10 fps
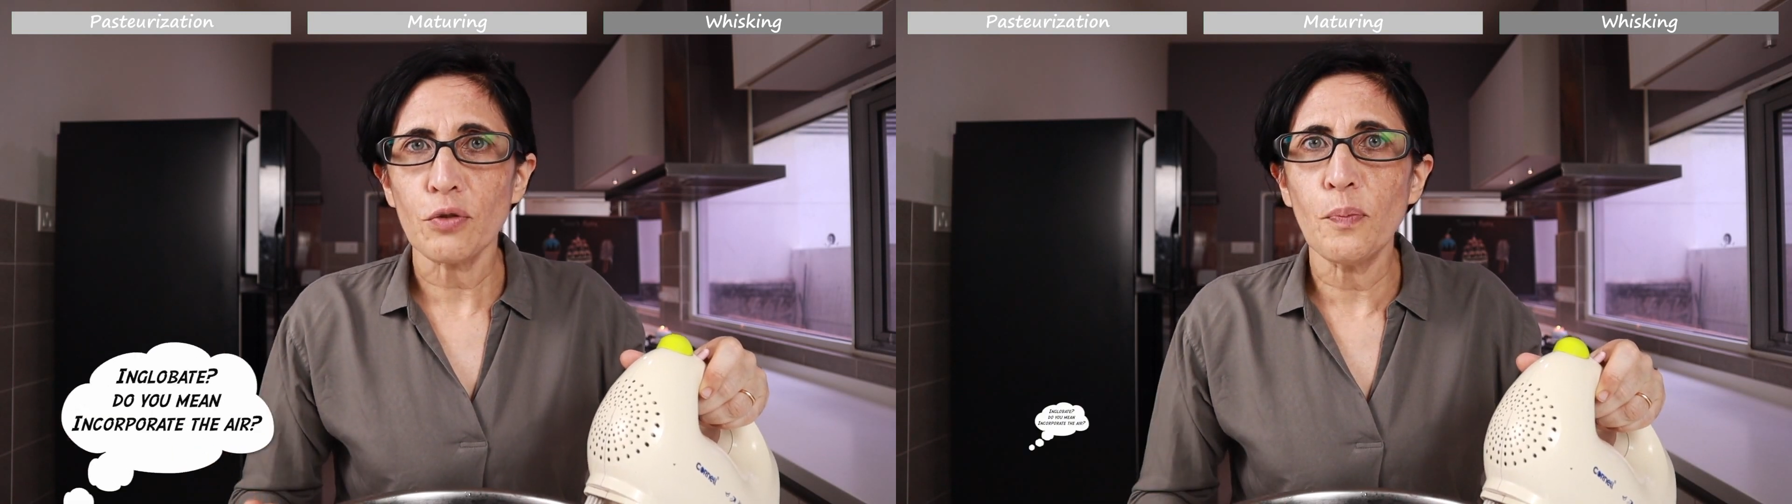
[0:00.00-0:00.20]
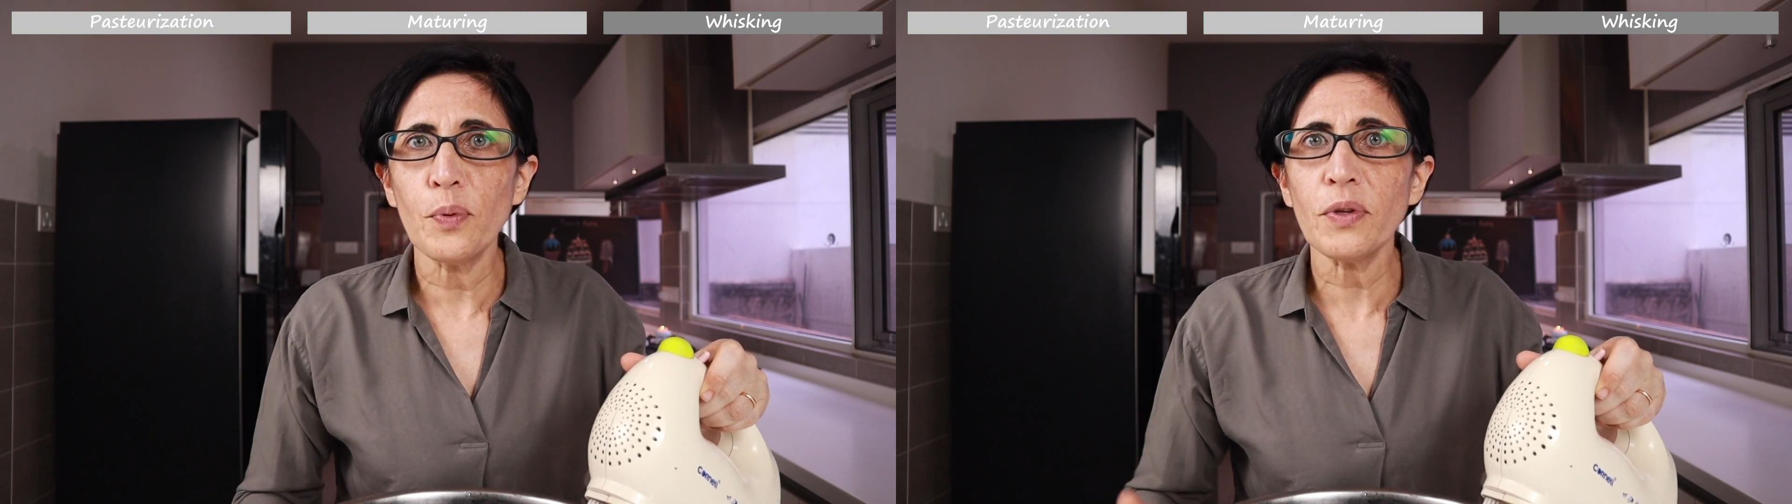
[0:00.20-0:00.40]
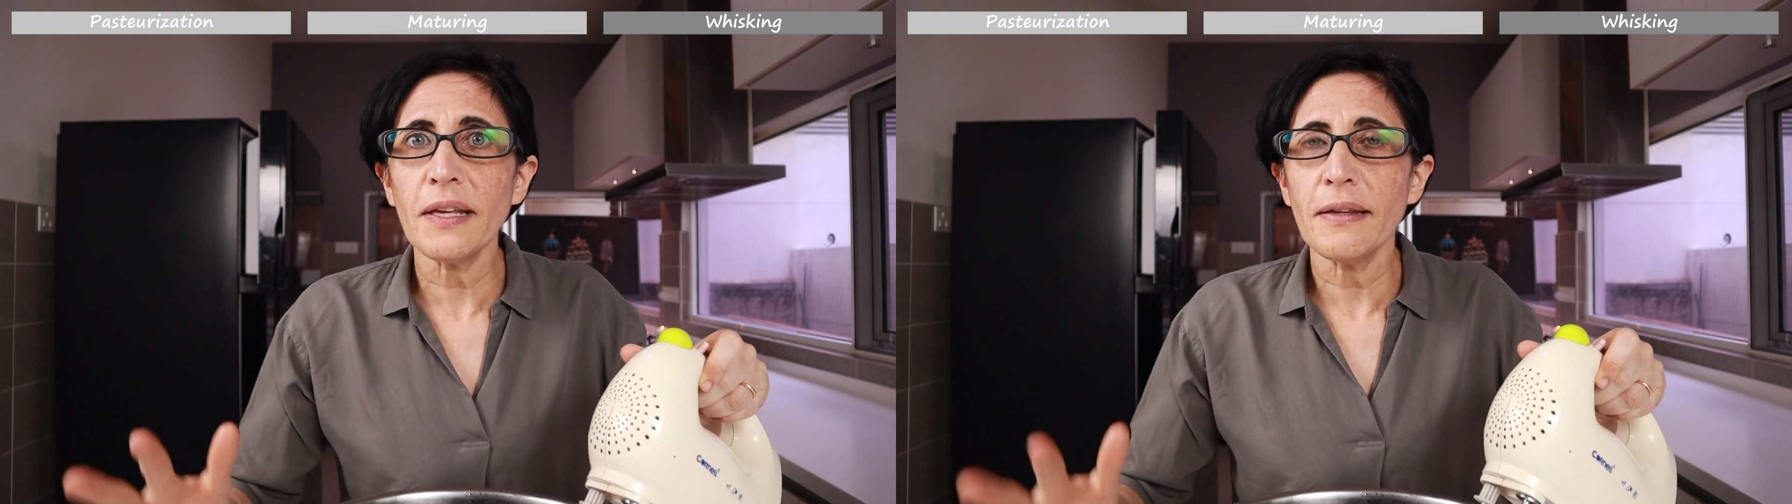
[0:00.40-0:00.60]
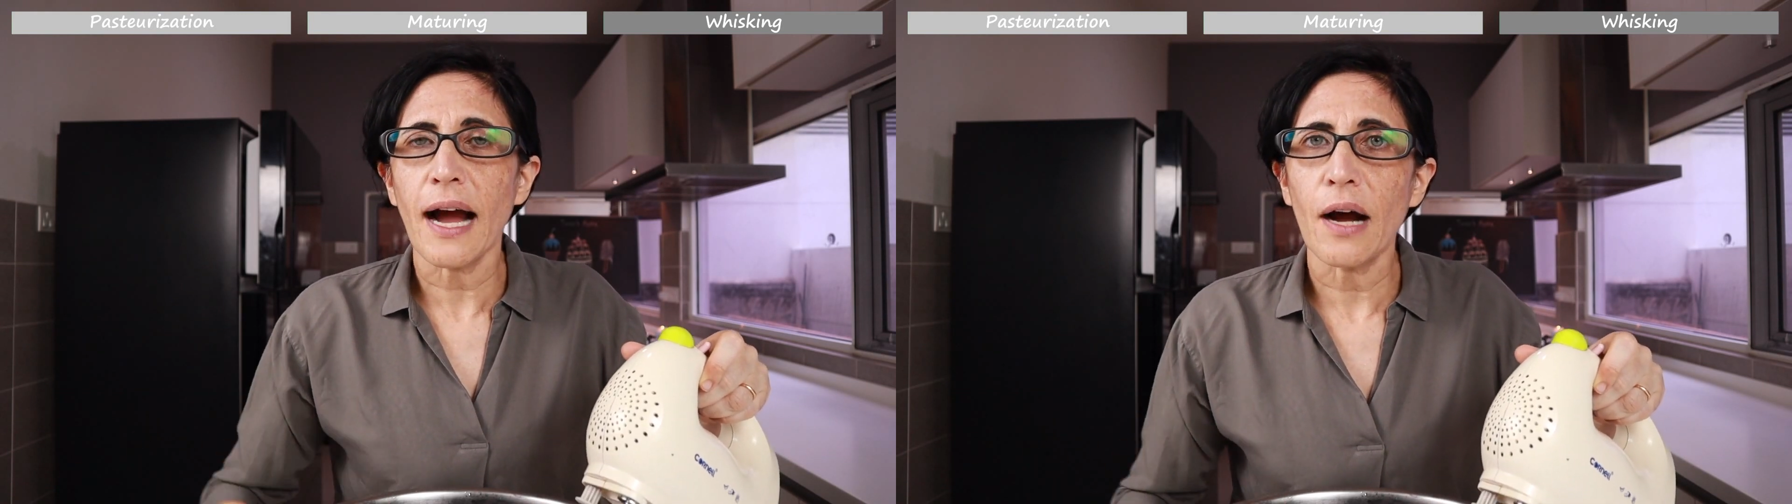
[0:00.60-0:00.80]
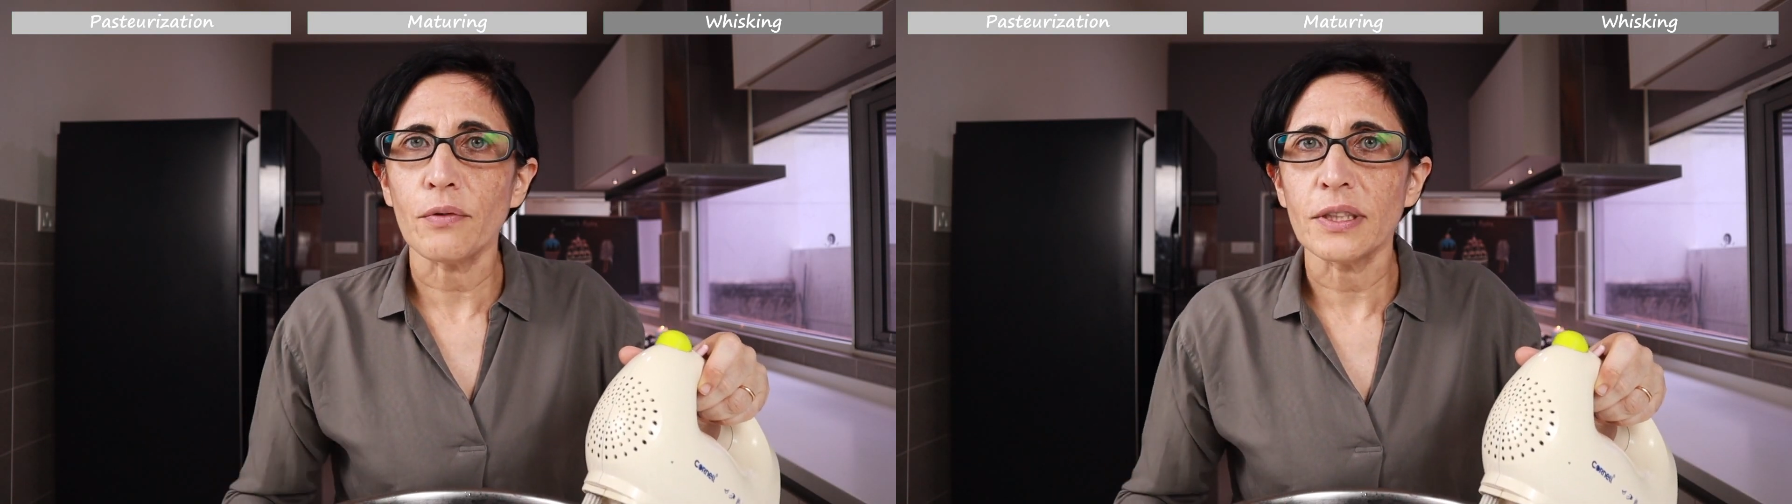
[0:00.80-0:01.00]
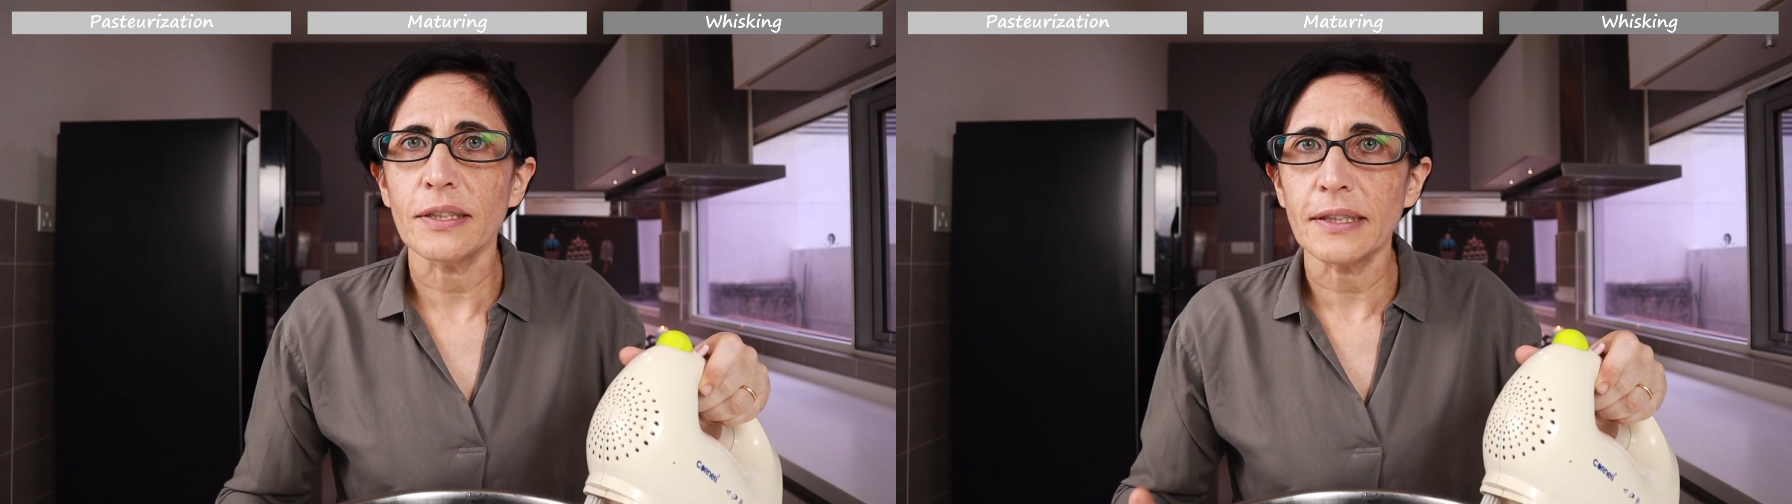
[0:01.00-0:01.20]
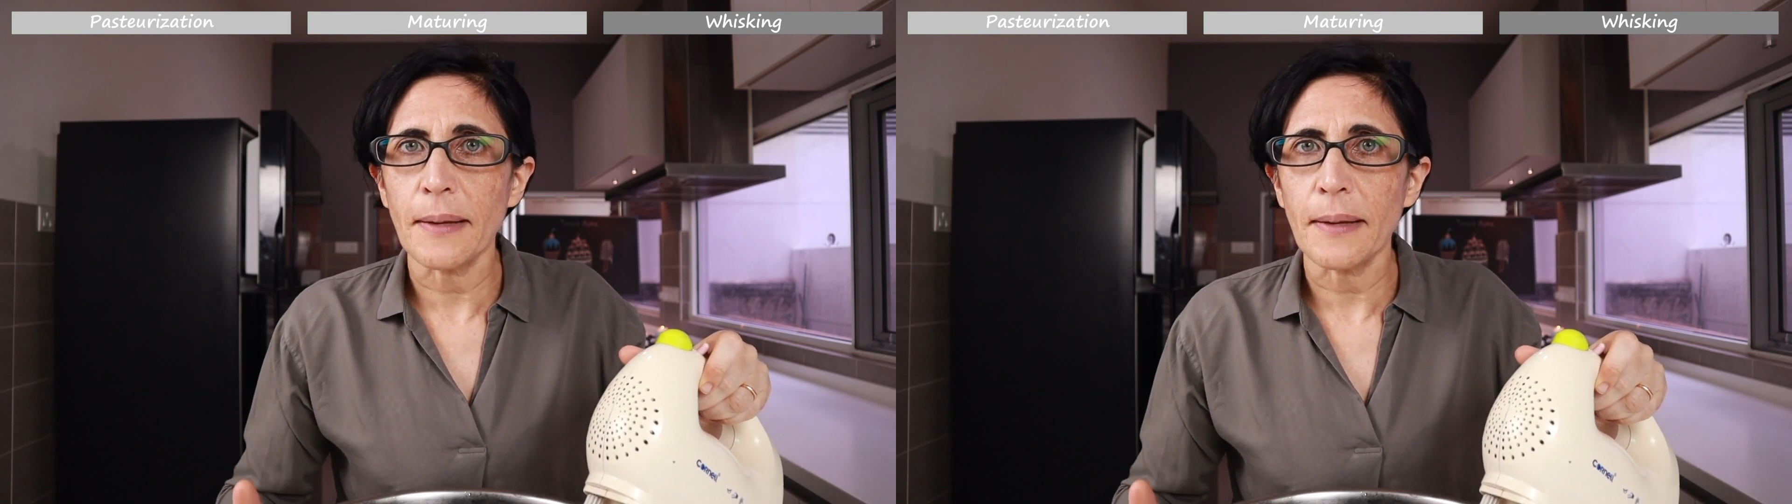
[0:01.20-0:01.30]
to putting down the